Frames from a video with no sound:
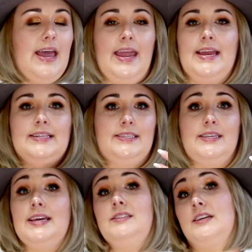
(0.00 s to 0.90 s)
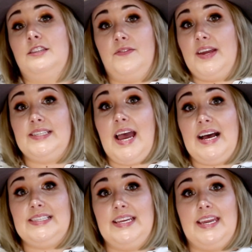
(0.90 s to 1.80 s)
it does
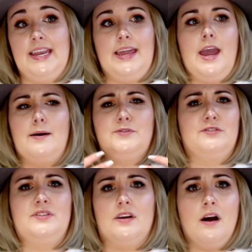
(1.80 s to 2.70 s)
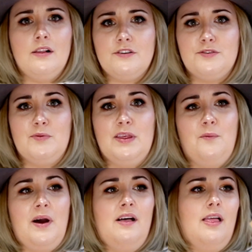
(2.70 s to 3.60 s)
fantastic, and it captures the colors really well.